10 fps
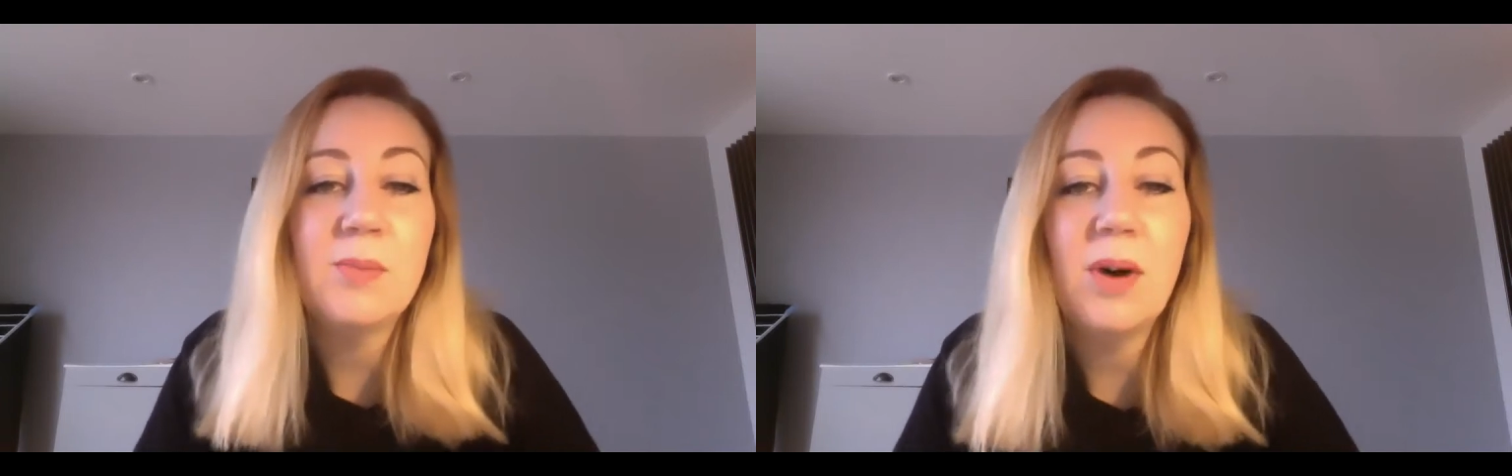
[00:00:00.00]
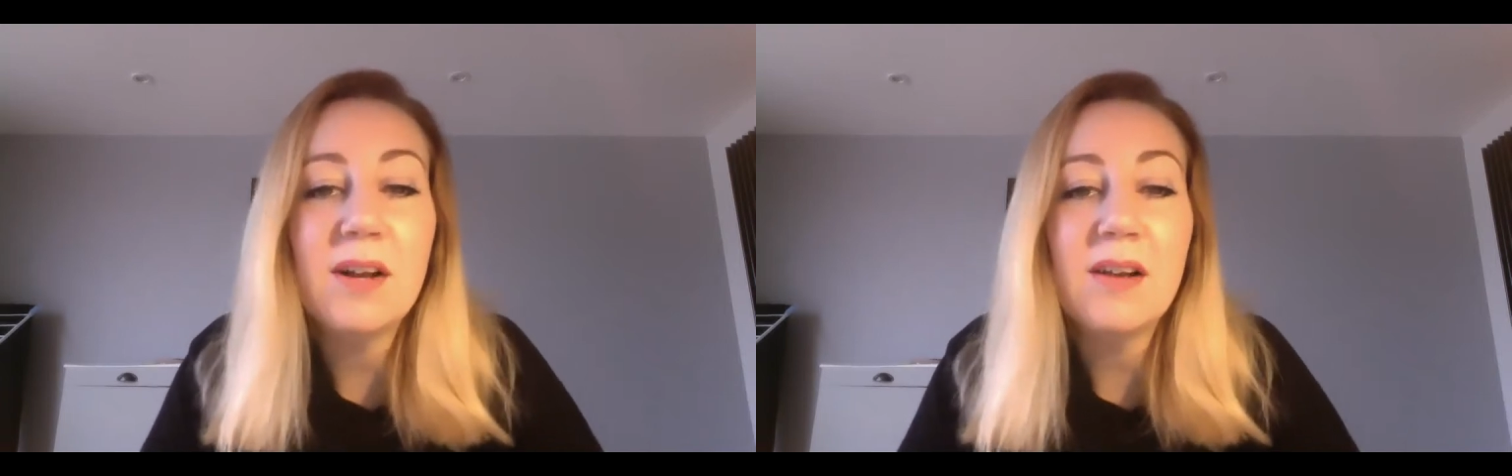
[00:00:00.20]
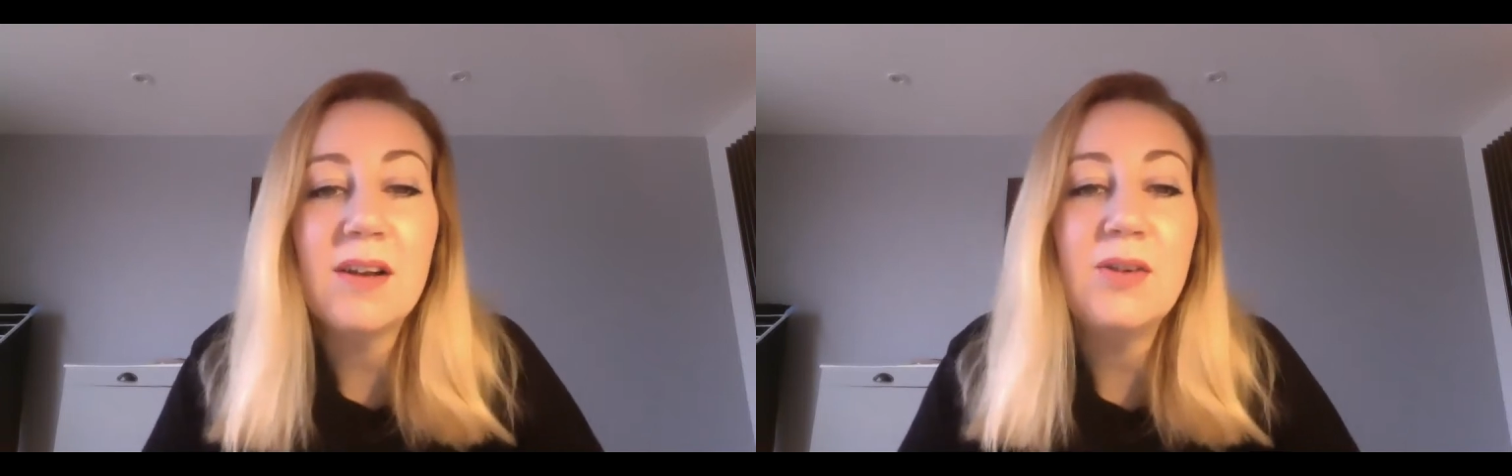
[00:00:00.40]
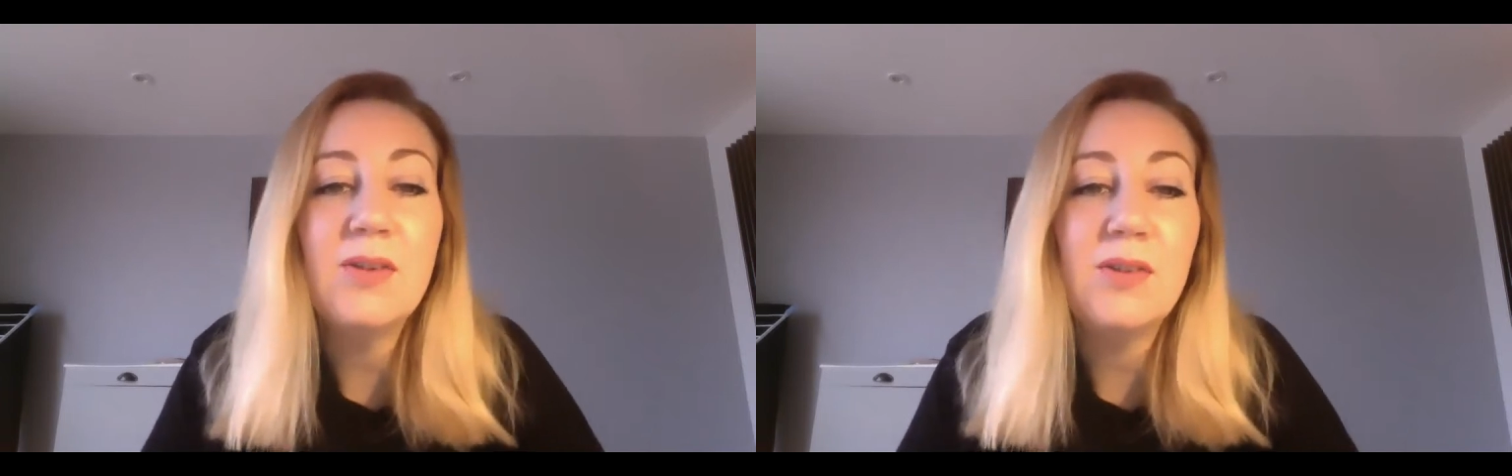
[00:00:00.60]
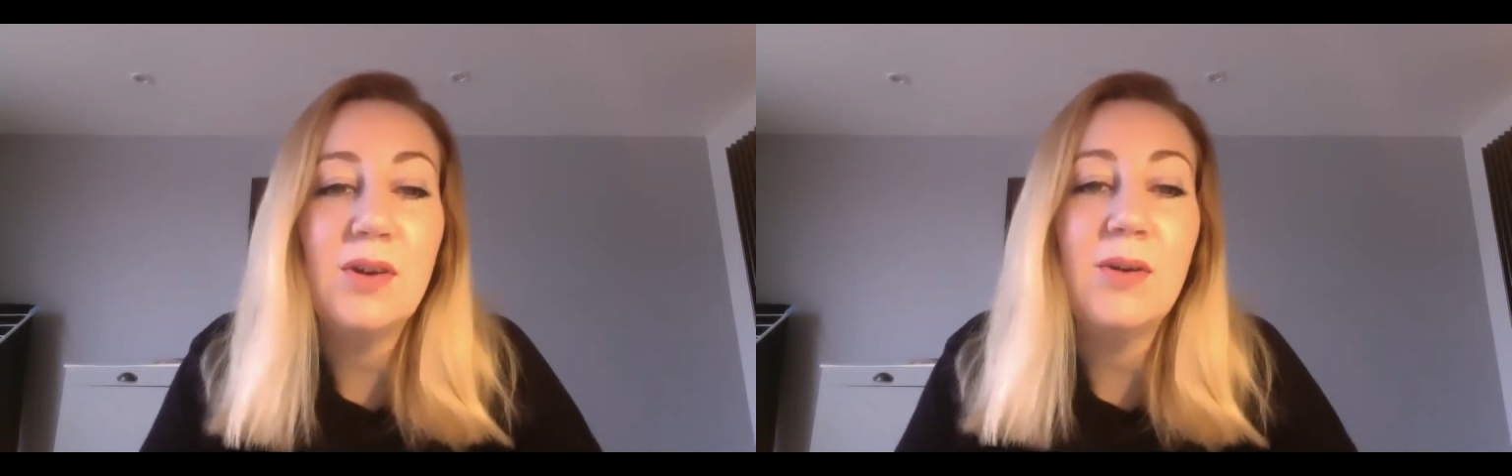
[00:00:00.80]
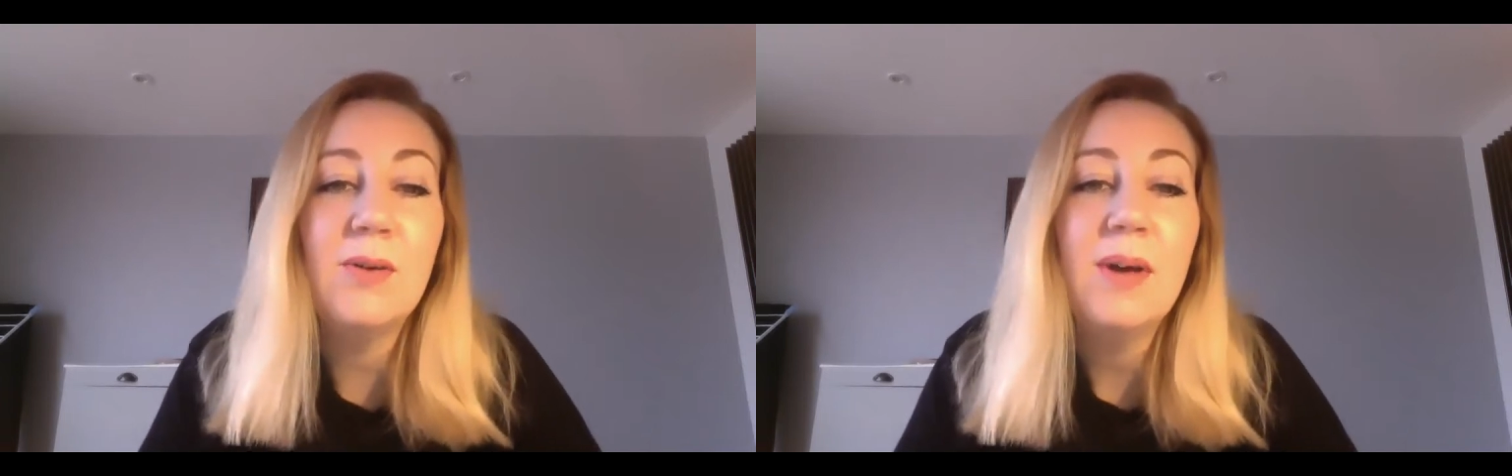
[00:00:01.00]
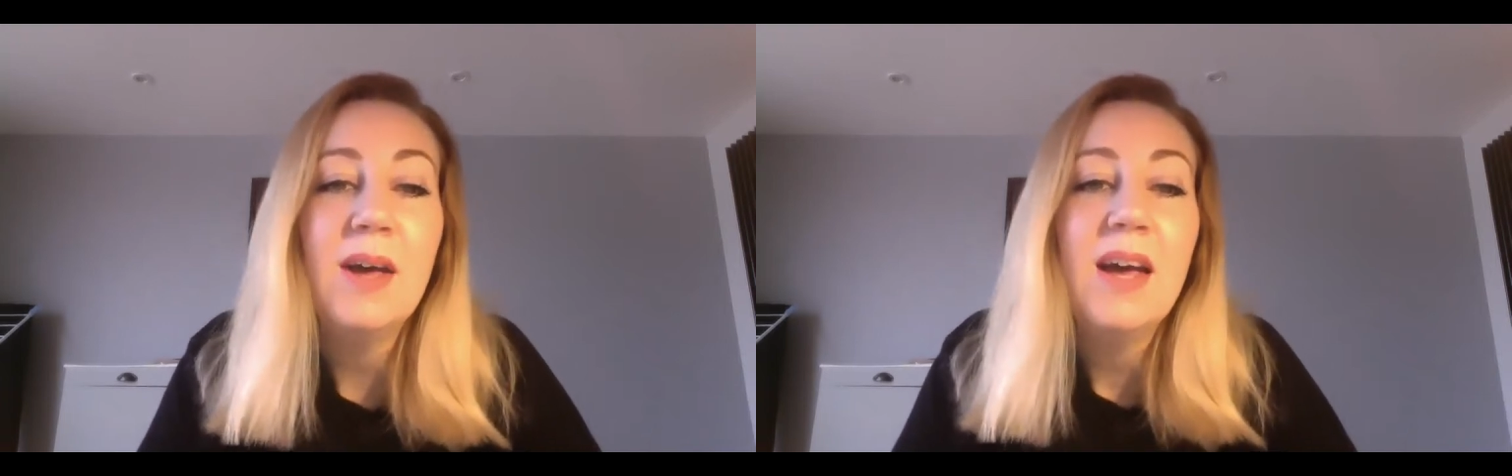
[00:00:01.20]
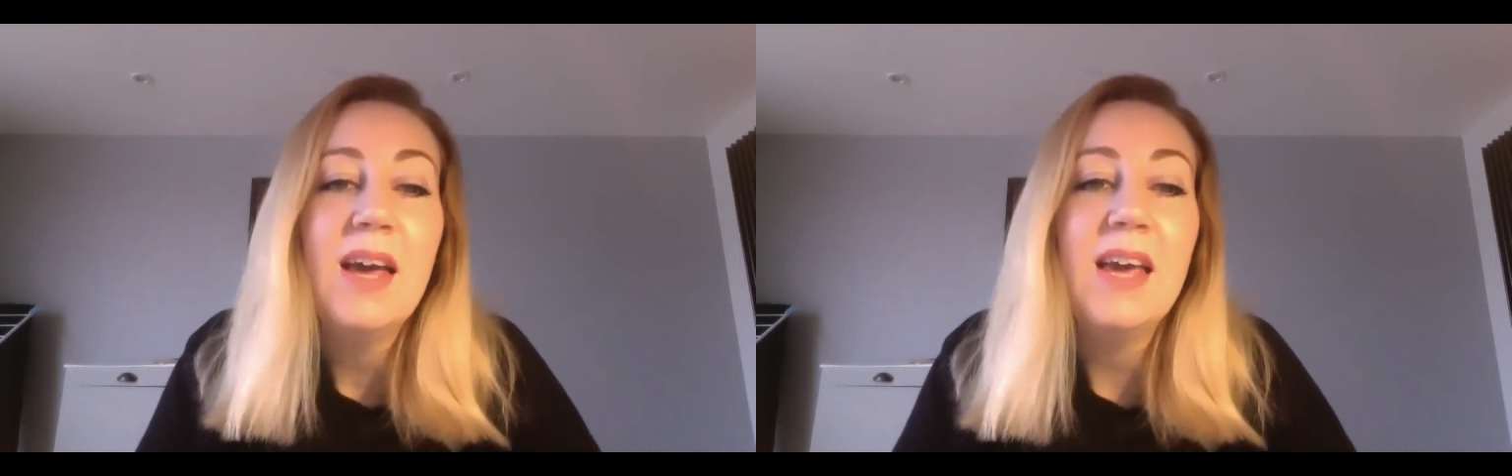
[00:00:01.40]
what I'd like you to do
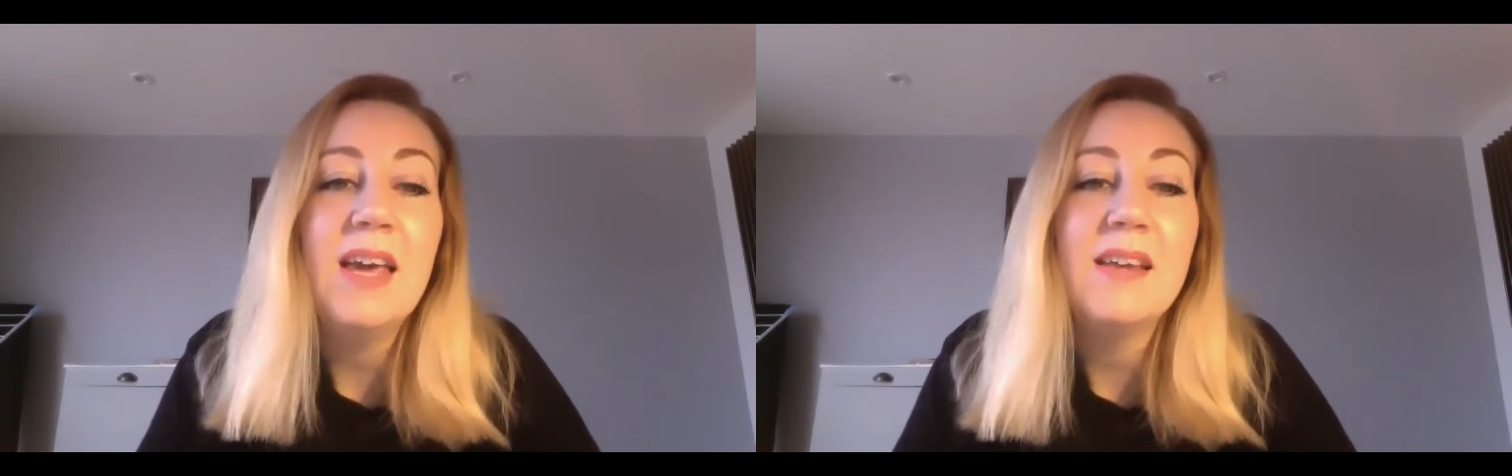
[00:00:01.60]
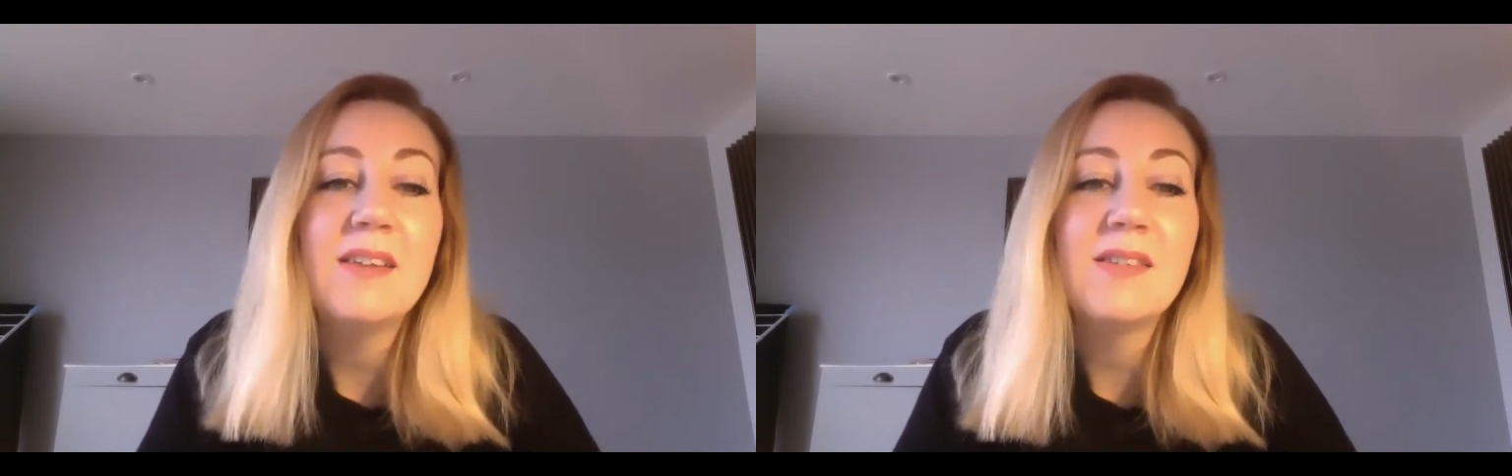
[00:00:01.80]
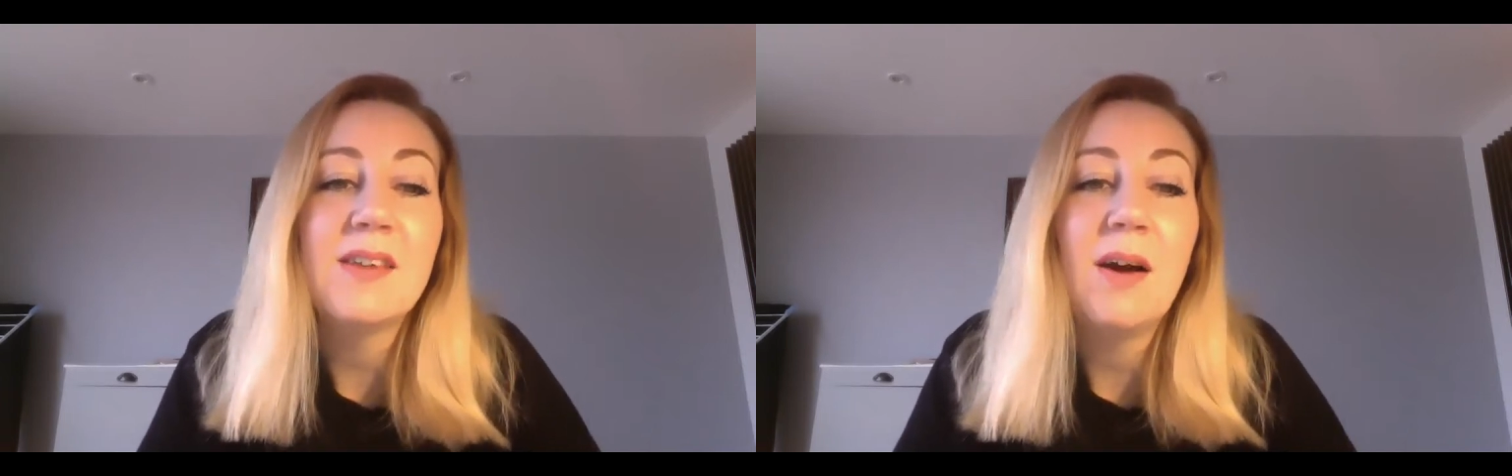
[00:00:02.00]
is